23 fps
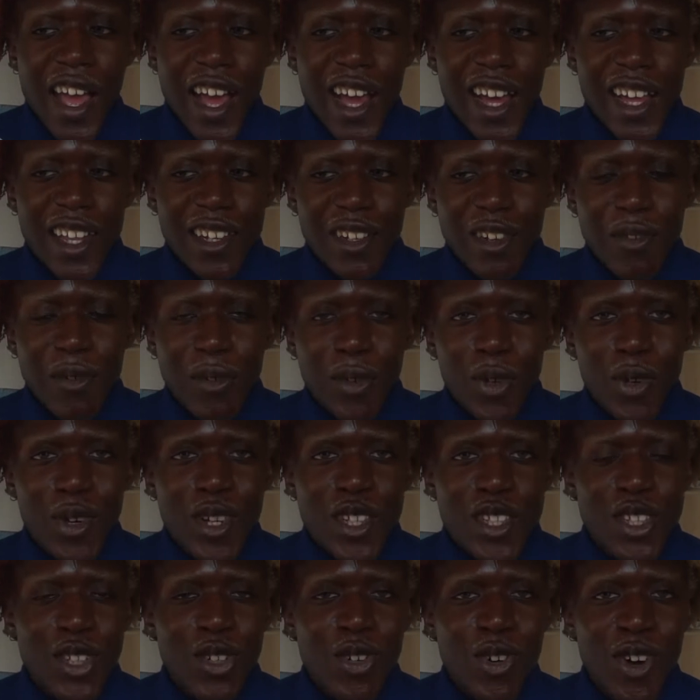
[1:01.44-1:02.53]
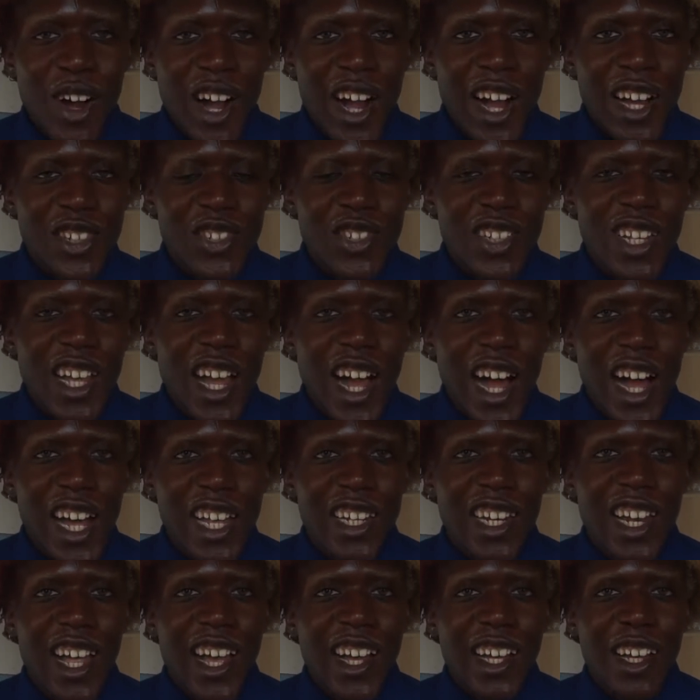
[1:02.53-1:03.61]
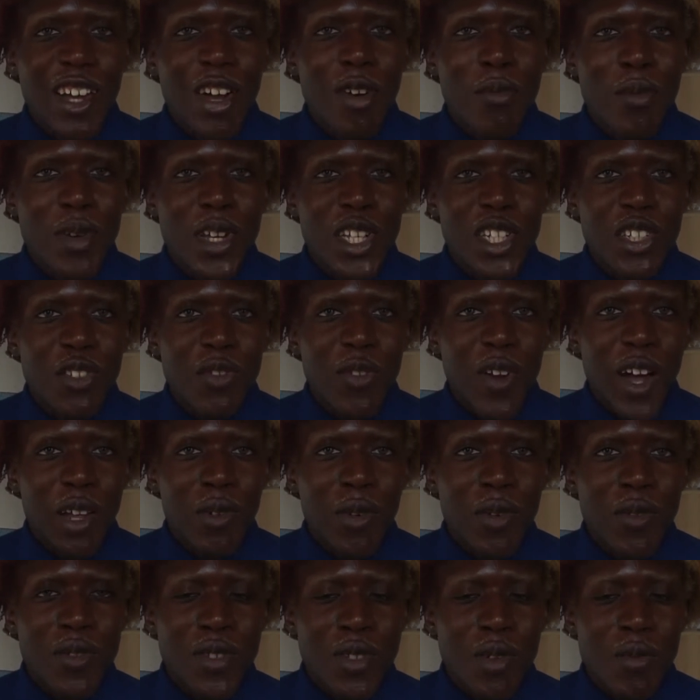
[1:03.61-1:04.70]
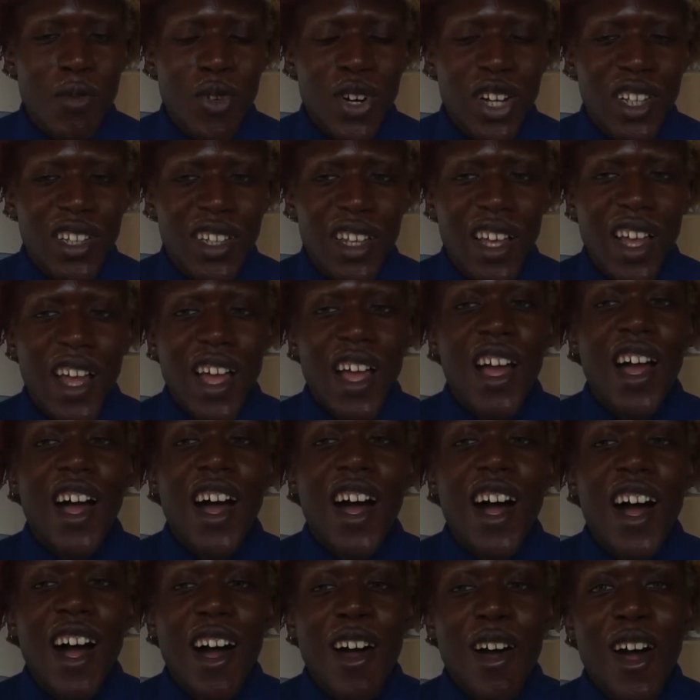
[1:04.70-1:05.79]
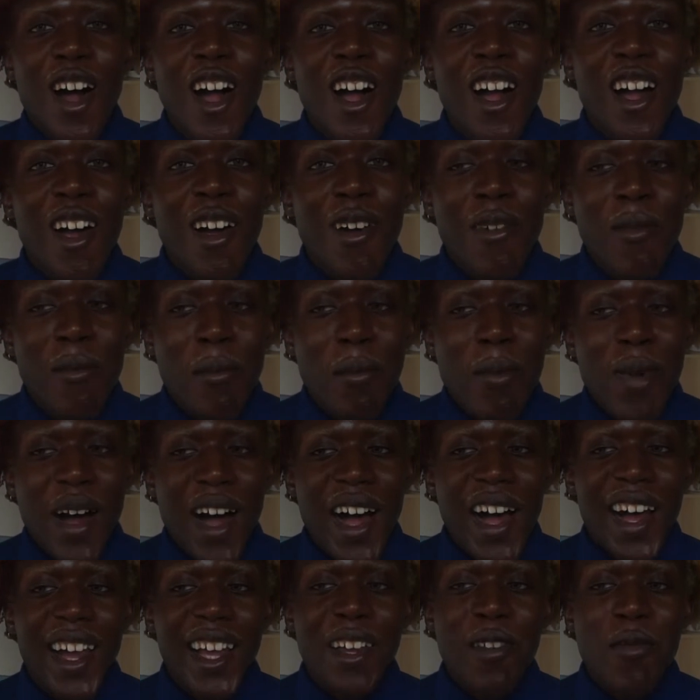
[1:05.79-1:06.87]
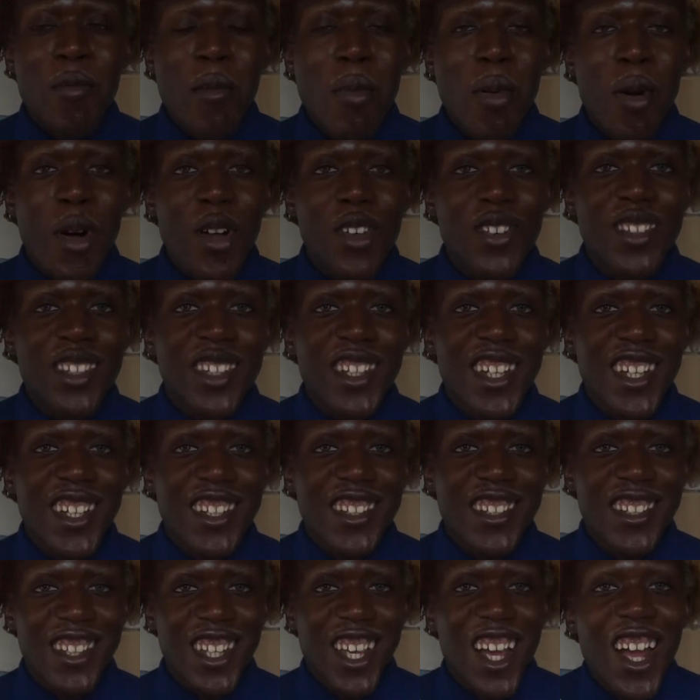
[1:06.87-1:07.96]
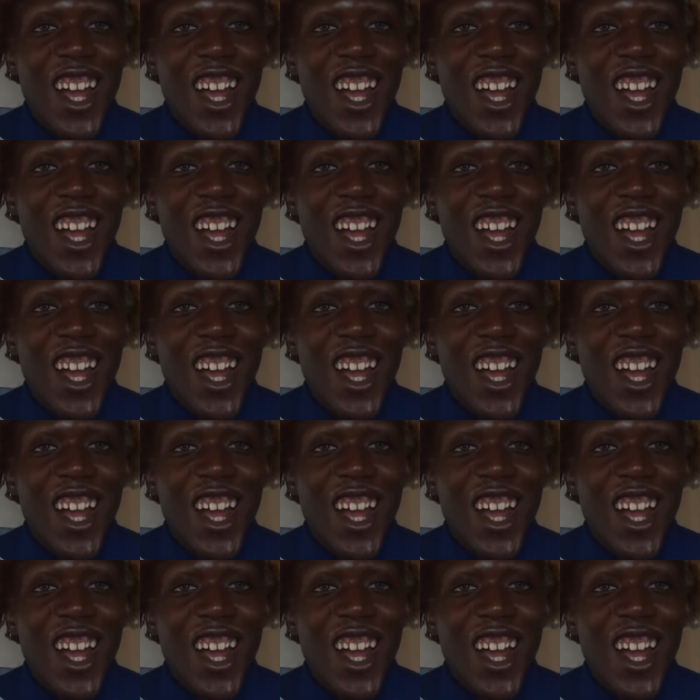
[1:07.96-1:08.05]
And a few weeks ago I actually had like a beach fight with someone by post-it.